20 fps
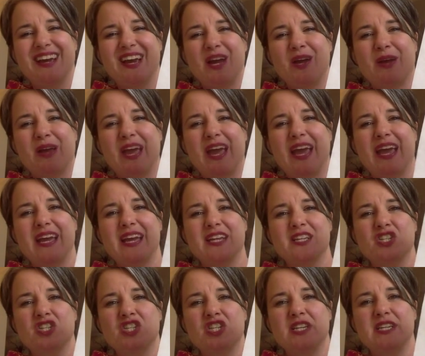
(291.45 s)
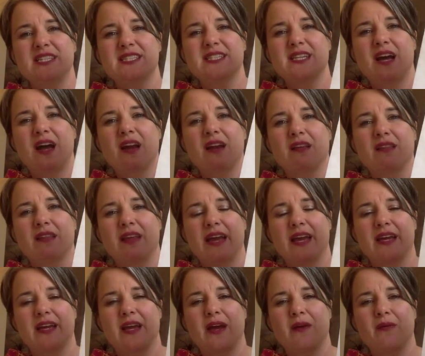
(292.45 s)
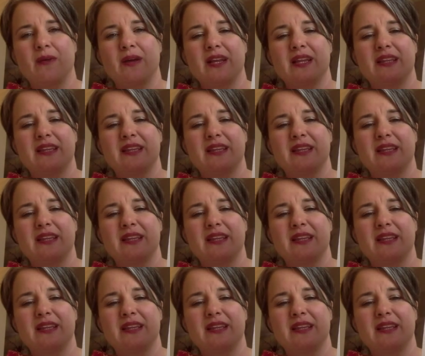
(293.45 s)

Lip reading: okay, and she's got a leg going,